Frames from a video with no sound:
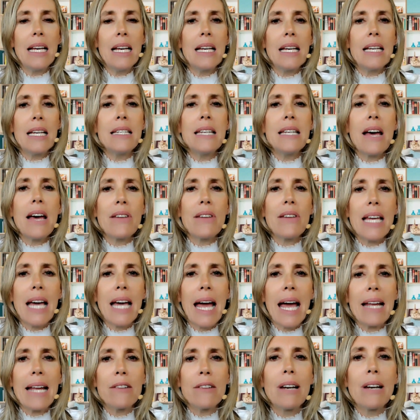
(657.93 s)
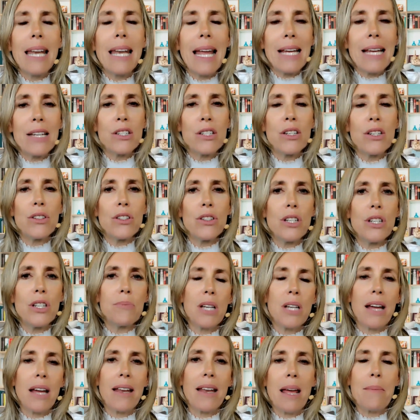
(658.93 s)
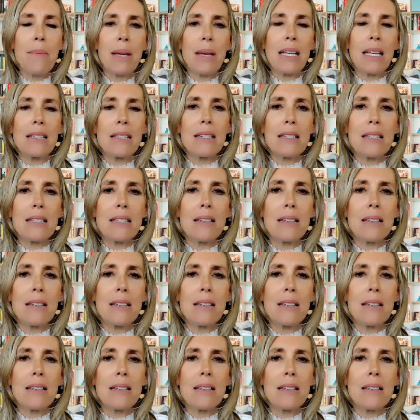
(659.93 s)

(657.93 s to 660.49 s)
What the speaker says: and navigate relationship dynamics.